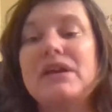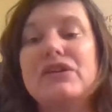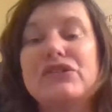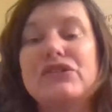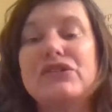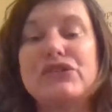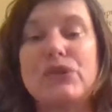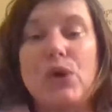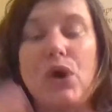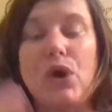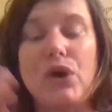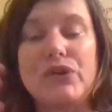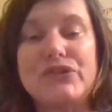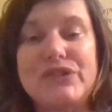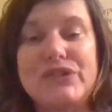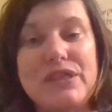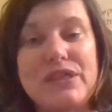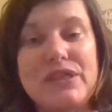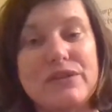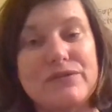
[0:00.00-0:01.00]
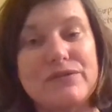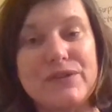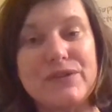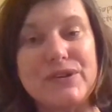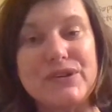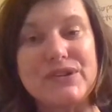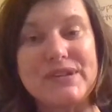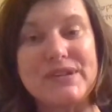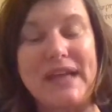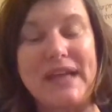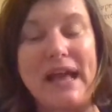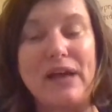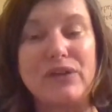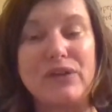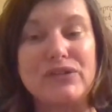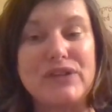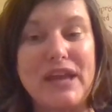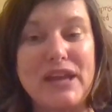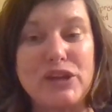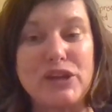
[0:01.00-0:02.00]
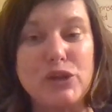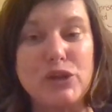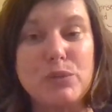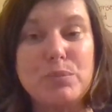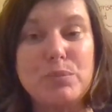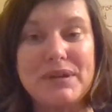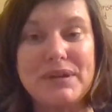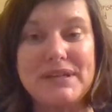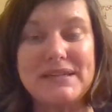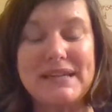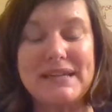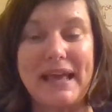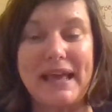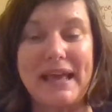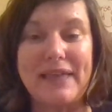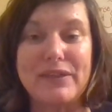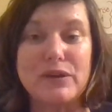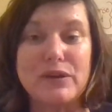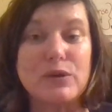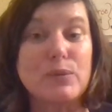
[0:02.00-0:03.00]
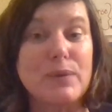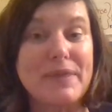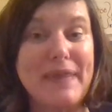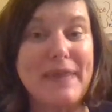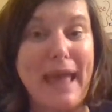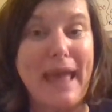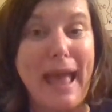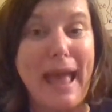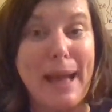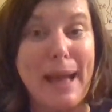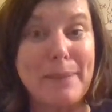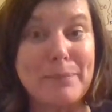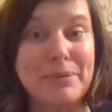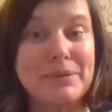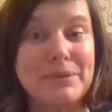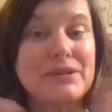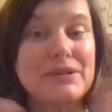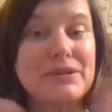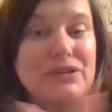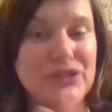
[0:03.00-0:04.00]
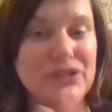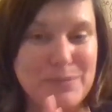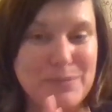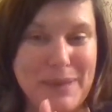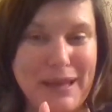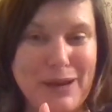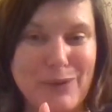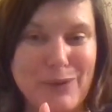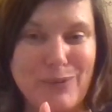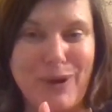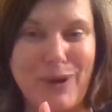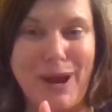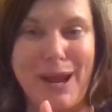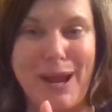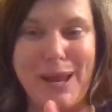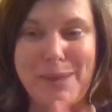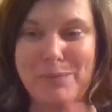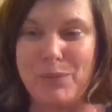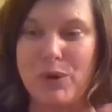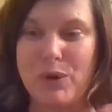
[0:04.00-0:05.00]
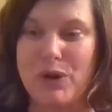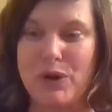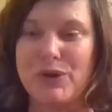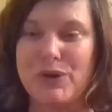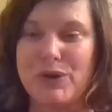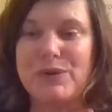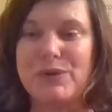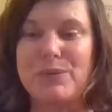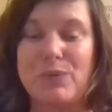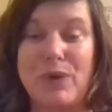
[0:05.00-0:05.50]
So I'll say the first sound and you put it together with app to make a rhyming word.